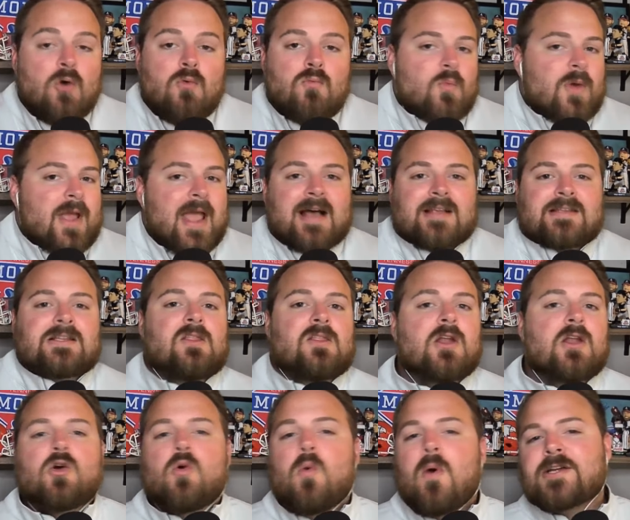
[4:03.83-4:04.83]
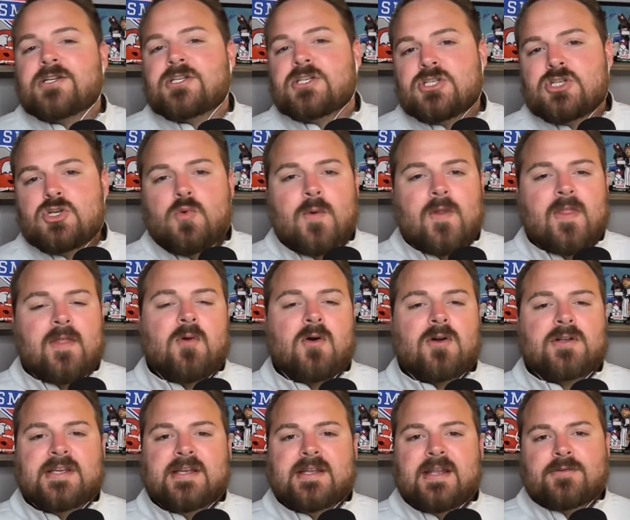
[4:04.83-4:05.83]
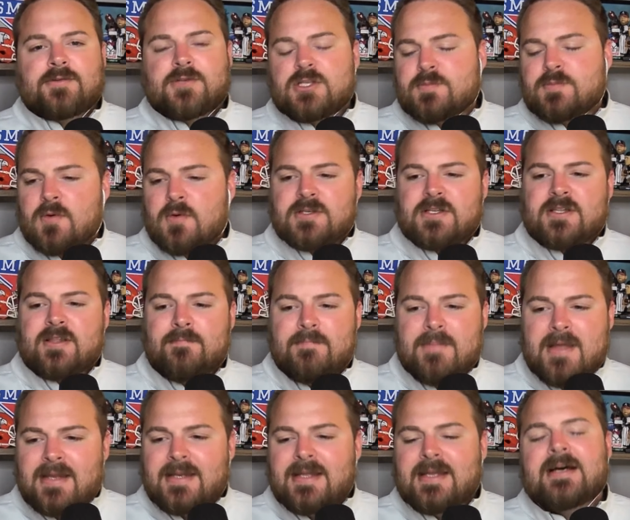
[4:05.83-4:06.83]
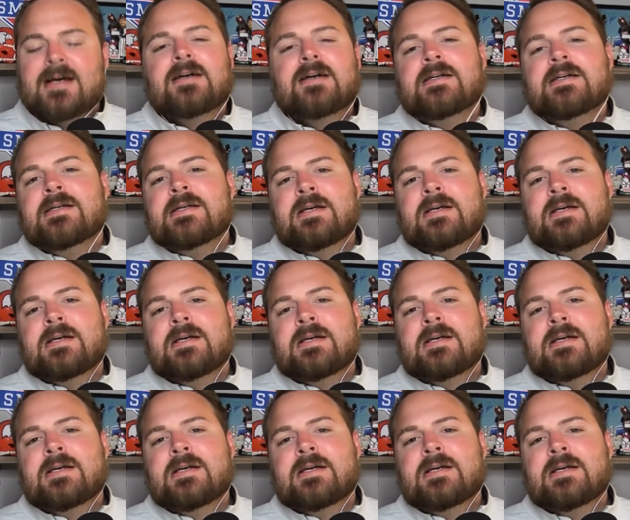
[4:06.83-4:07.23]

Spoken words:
we ask a lot of questions to Willie Martinez, who spoke to the media